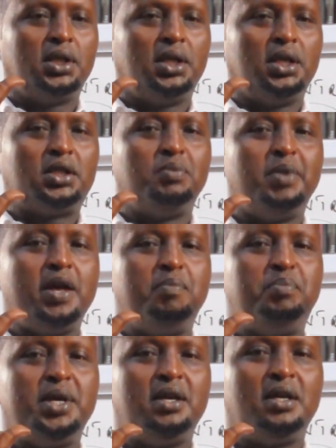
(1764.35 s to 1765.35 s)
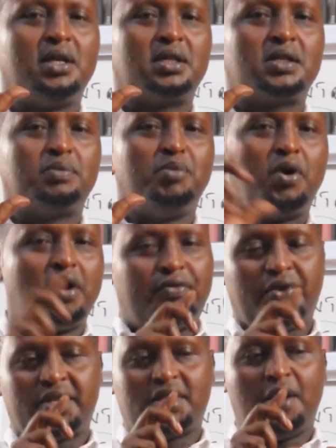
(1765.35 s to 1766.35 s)
it may be smaller,
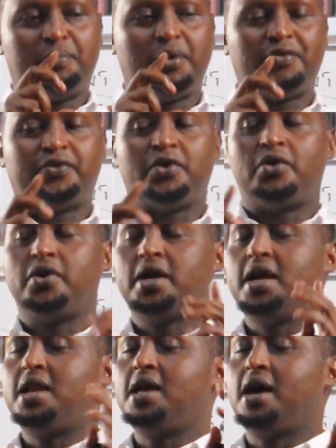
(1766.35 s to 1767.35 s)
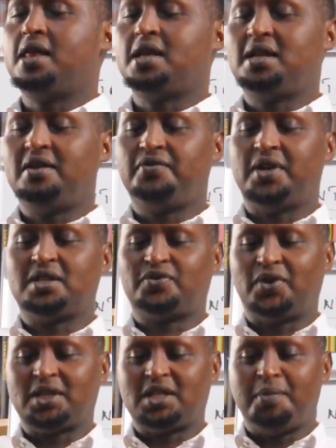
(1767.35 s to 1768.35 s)
for example, for any other device, for
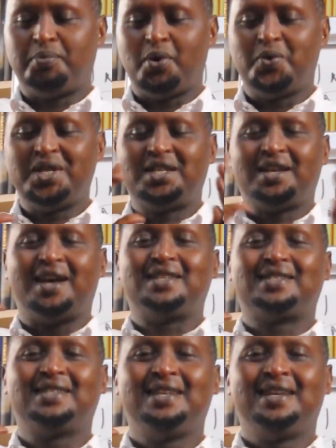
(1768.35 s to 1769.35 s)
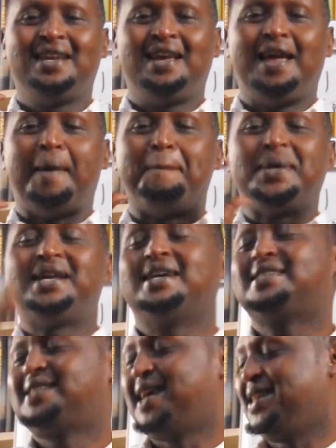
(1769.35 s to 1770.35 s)
example, which has a bigger
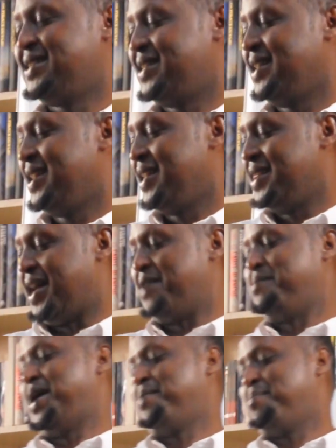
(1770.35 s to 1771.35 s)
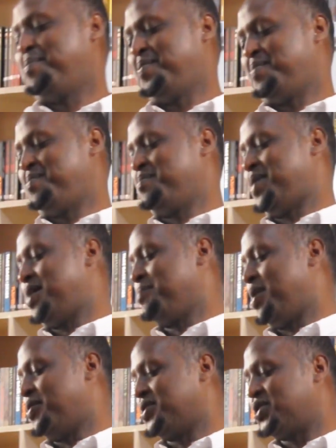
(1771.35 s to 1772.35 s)
size than my
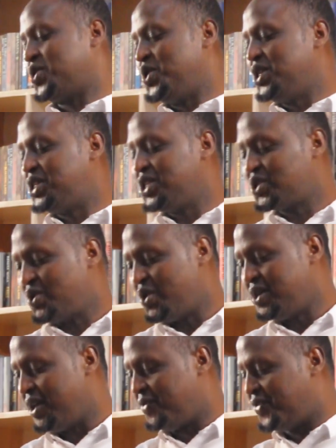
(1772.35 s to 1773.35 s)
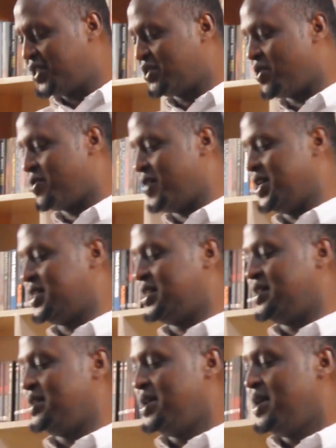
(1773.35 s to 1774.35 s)
mouse. So it is called a physical
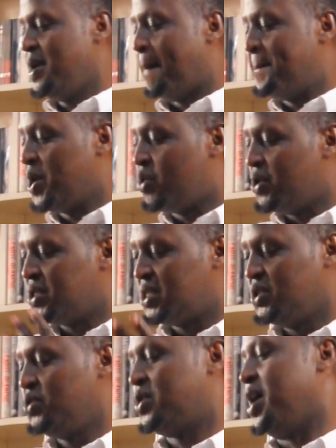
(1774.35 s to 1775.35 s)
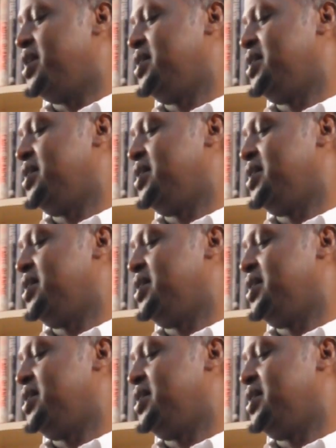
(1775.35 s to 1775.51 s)
quantity because you can